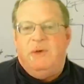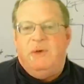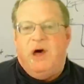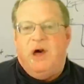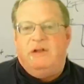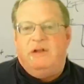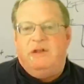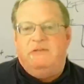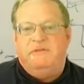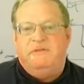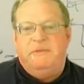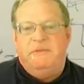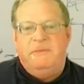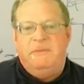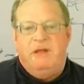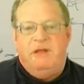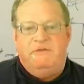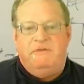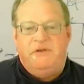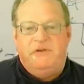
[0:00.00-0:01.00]
model from
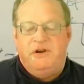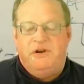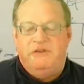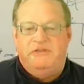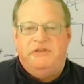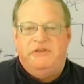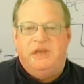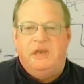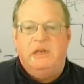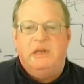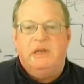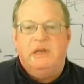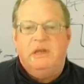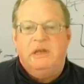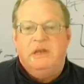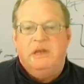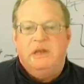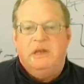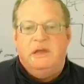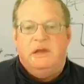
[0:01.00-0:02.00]
Mel Ferguson
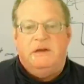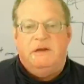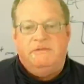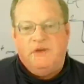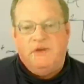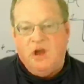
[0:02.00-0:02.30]
of